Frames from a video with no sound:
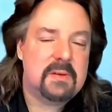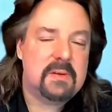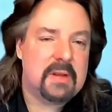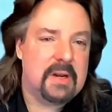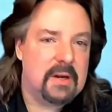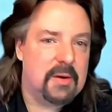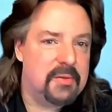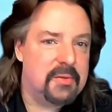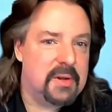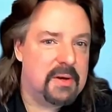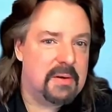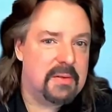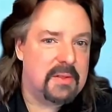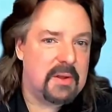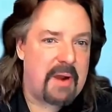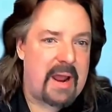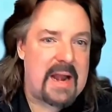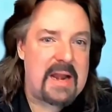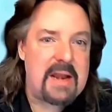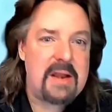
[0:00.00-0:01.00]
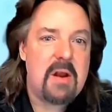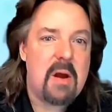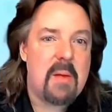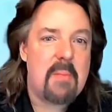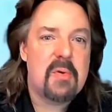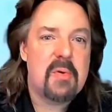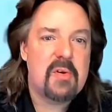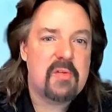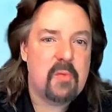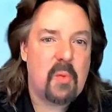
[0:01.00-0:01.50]
You know, there there are any
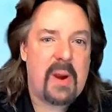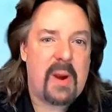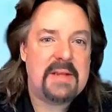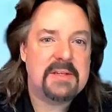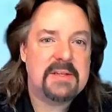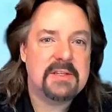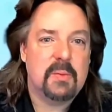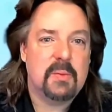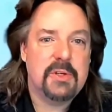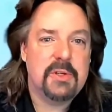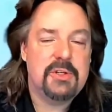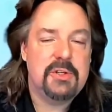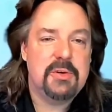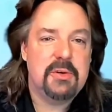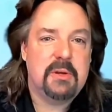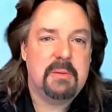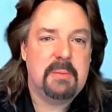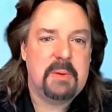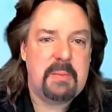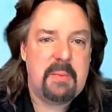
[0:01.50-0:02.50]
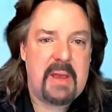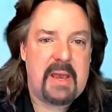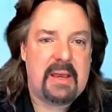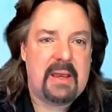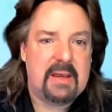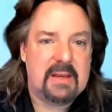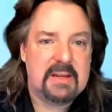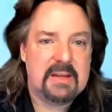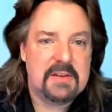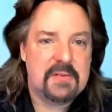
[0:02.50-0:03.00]
number of ways in which you can be
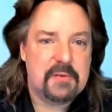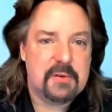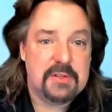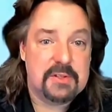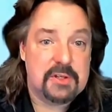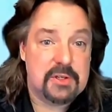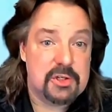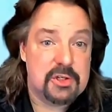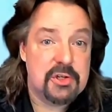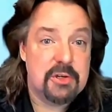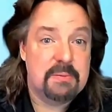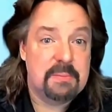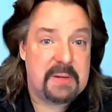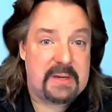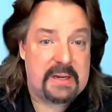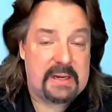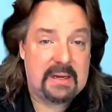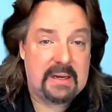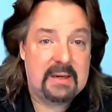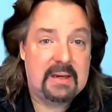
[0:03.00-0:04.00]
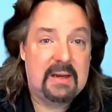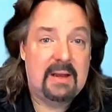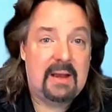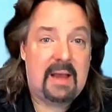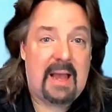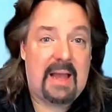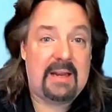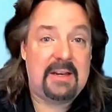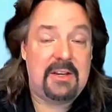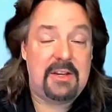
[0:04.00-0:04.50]
making a difference and should be,
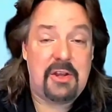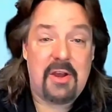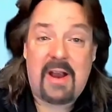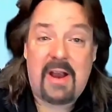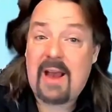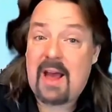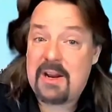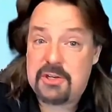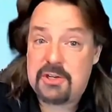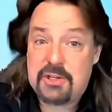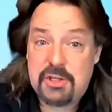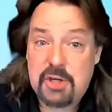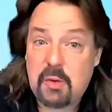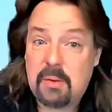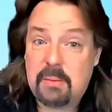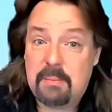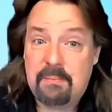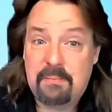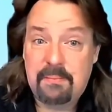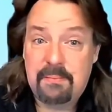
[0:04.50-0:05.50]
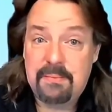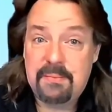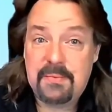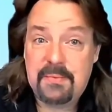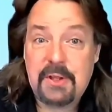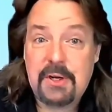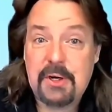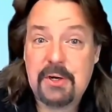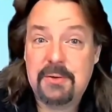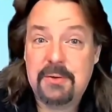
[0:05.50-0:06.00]
and you got to show them.
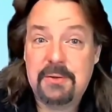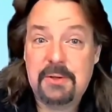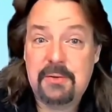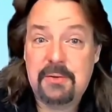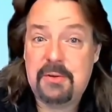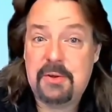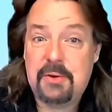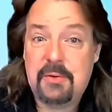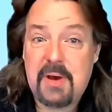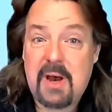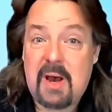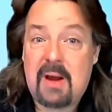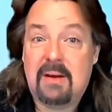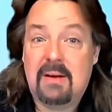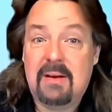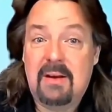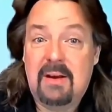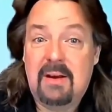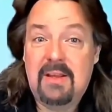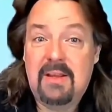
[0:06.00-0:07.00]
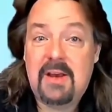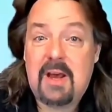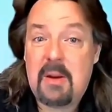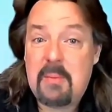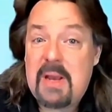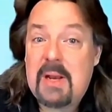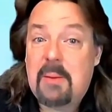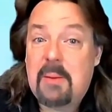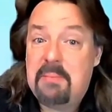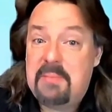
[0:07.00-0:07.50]
You know, you you gotta you gotta
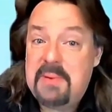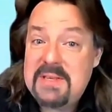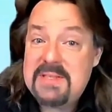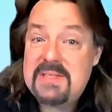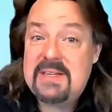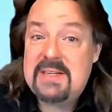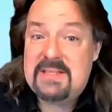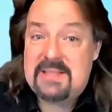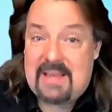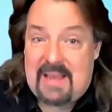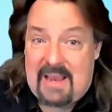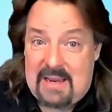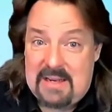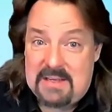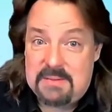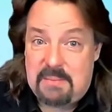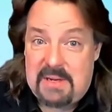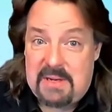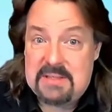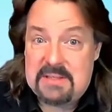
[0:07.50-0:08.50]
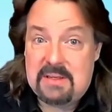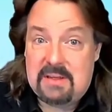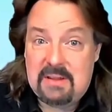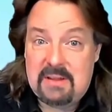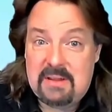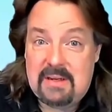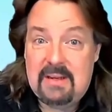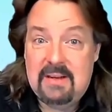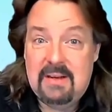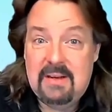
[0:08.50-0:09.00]
make a business case
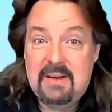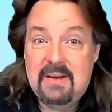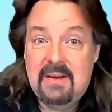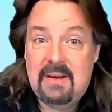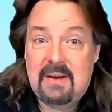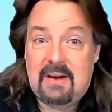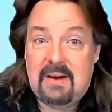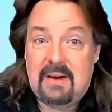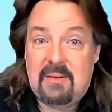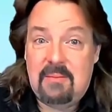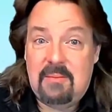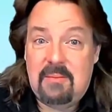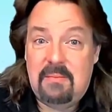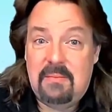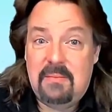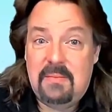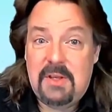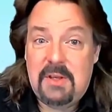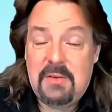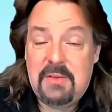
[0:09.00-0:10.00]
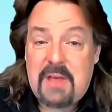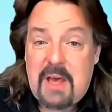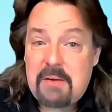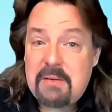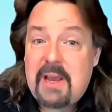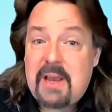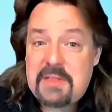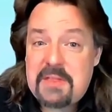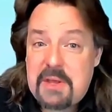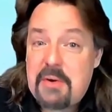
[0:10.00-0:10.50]
basically. Um, you, that'll
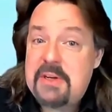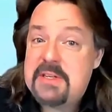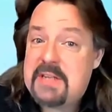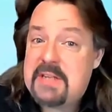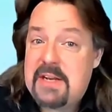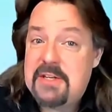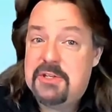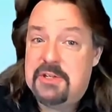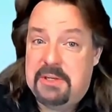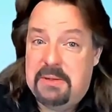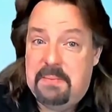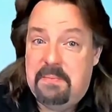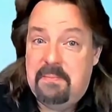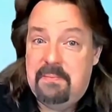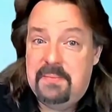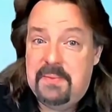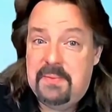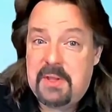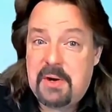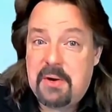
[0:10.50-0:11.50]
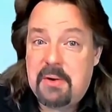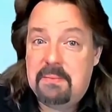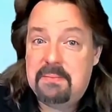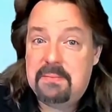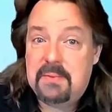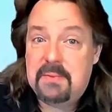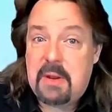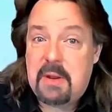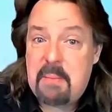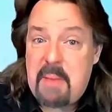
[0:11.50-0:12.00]
get their attention. They're
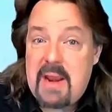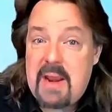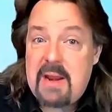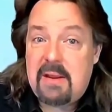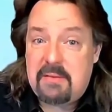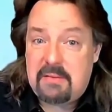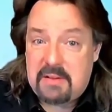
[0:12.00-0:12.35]
they may.